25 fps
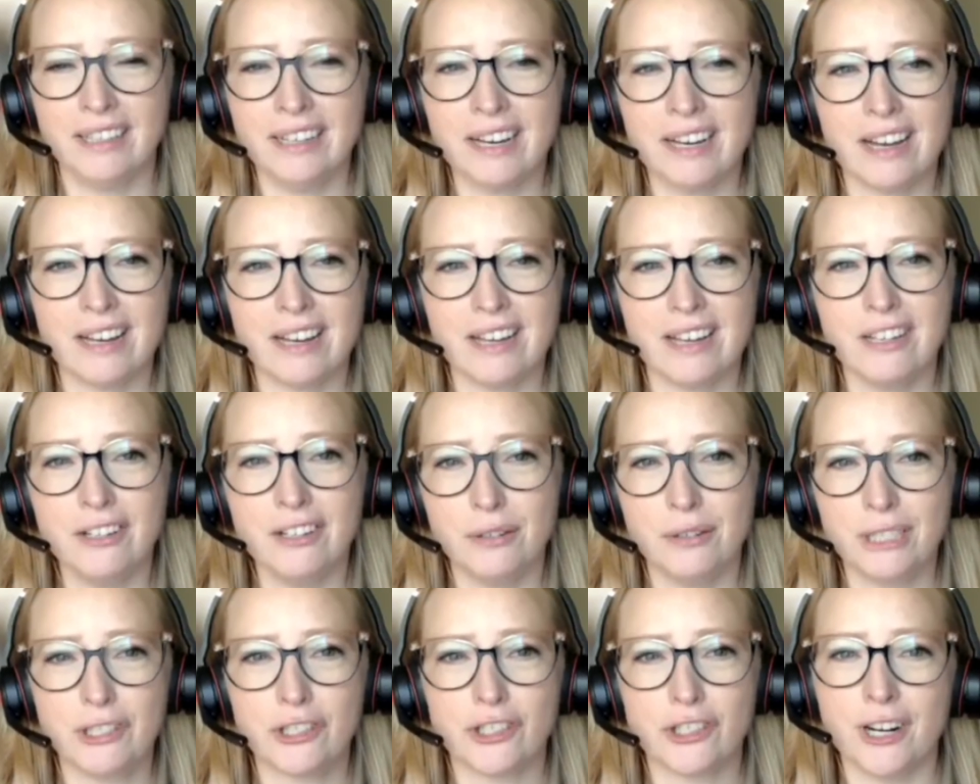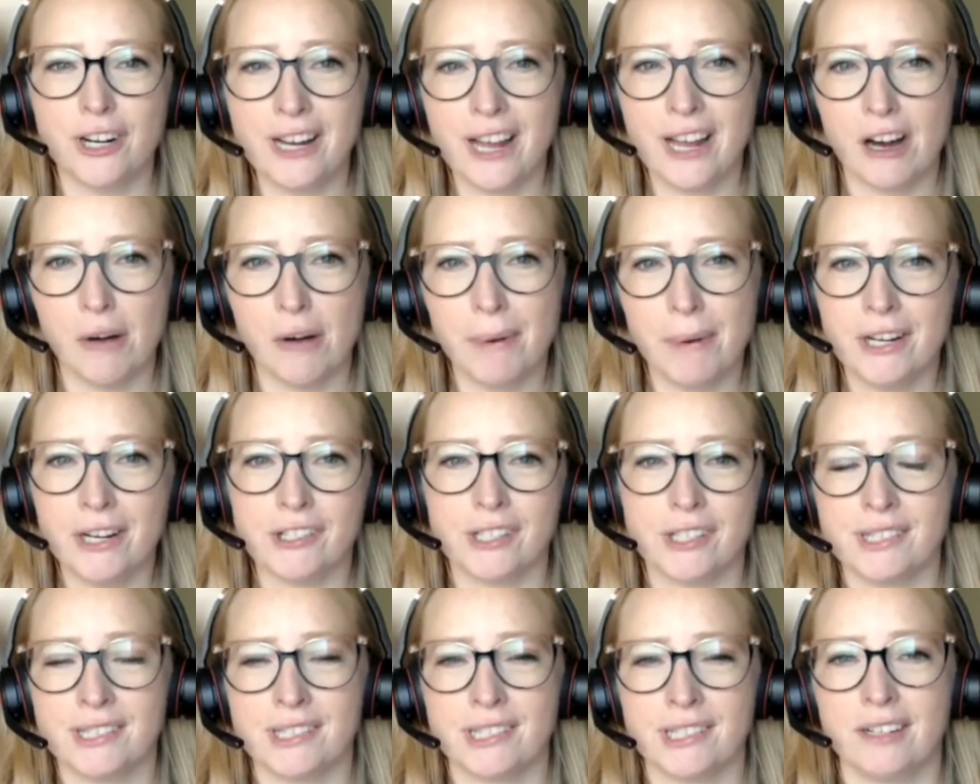ensuring
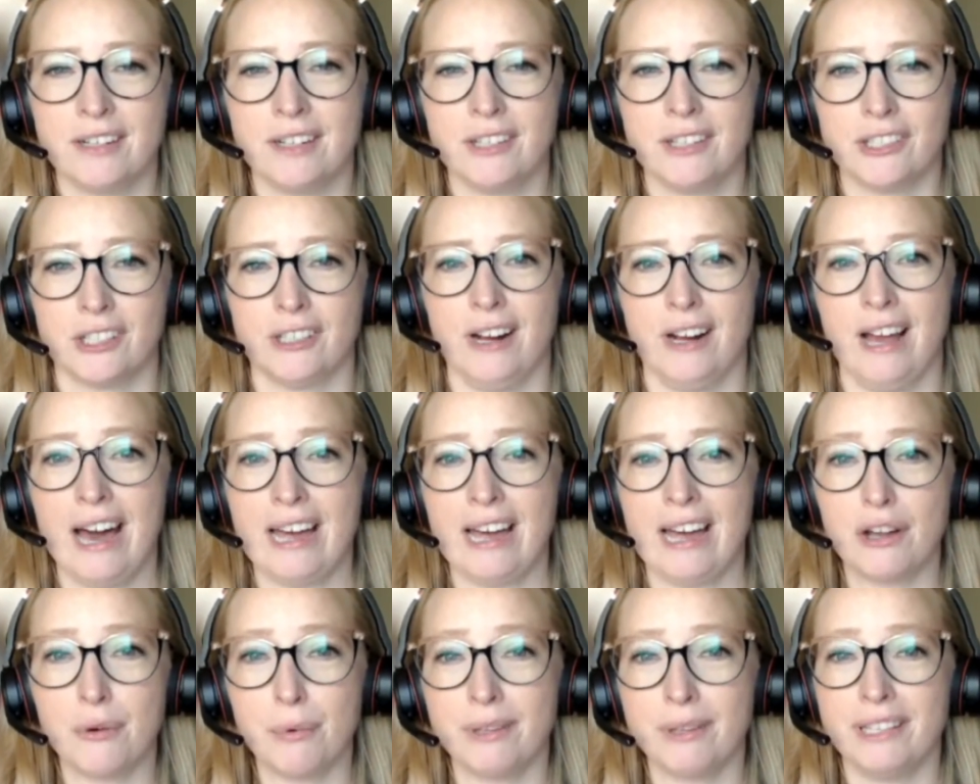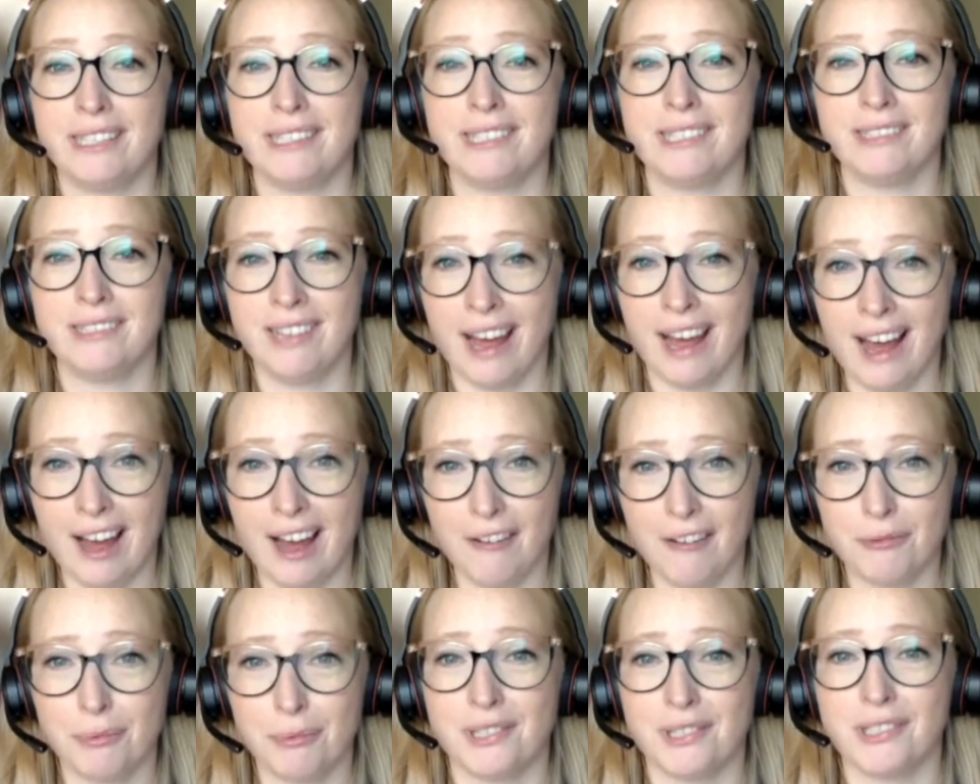outpatient centers are adequately
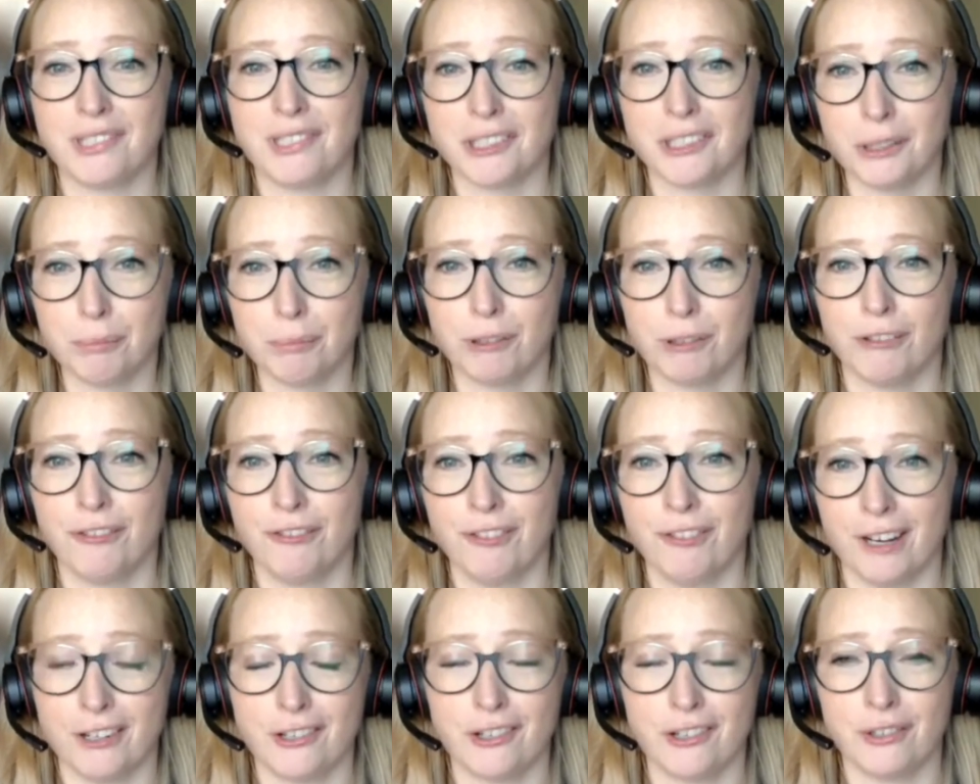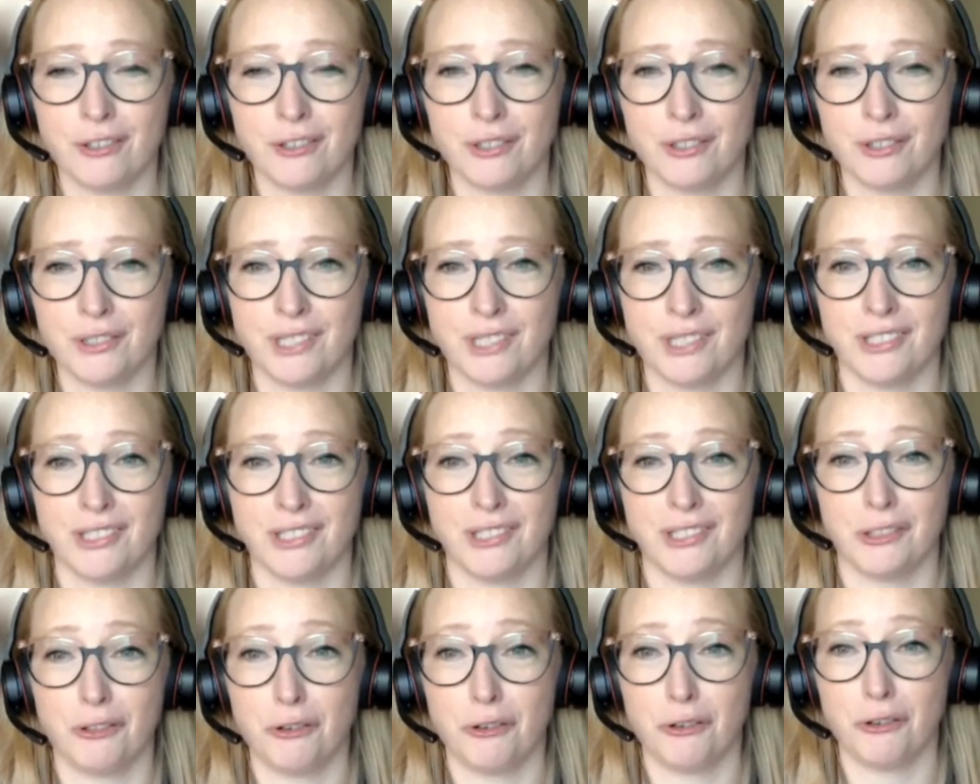staffed with skilled professionals is
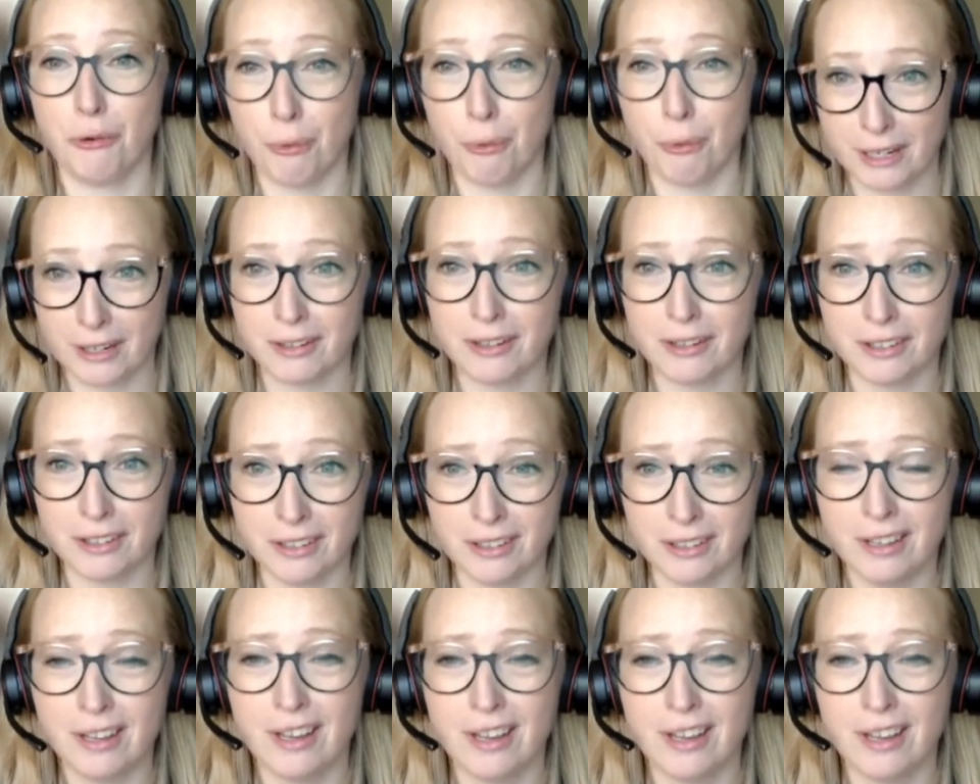critical.